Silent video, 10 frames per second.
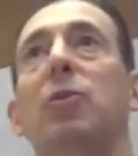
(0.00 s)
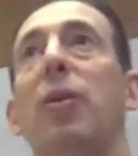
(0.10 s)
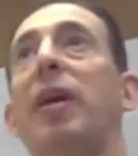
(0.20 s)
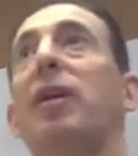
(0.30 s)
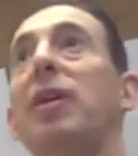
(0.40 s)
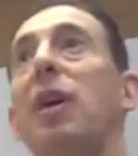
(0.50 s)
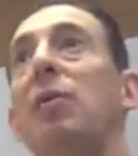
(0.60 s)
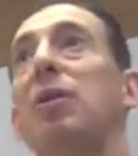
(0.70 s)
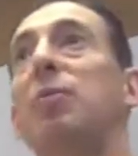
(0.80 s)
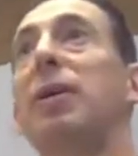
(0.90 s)
where they could
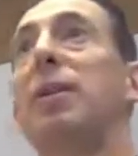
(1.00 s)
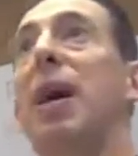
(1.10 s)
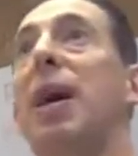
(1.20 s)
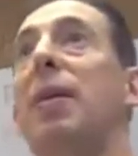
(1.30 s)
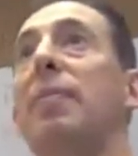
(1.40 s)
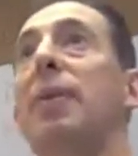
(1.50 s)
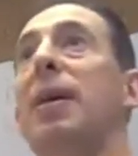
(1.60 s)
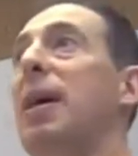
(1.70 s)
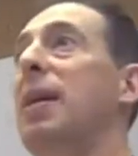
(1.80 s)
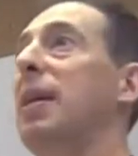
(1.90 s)
go and spend time
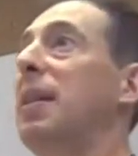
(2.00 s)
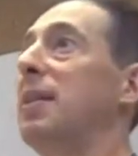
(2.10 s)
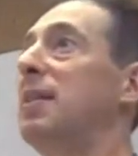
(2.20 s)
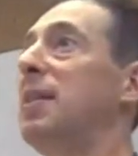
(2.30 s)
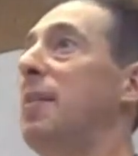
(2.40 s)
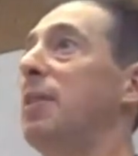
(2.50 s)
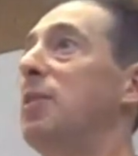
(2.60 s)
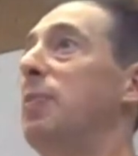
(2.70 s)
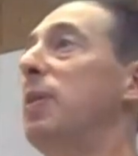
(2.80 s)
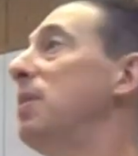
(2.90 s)
and get that same
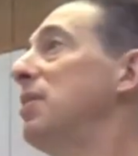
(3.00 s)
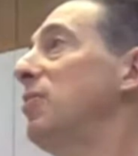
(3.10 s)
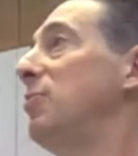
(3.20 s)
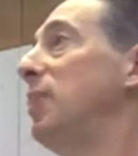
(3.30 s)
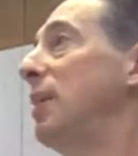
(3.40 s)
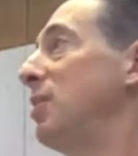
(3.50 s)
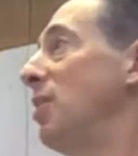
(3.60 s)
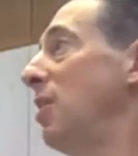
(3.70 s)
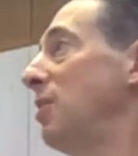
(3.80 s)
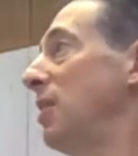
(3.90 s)
experience of being
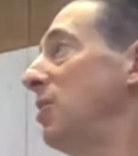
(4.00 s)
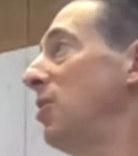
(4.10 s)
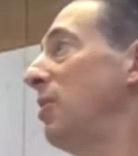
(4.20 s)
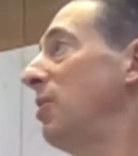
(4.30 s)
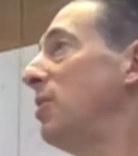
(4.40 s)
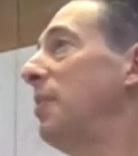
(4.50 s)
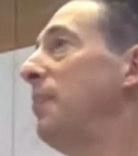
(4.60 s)
exalted. And so there's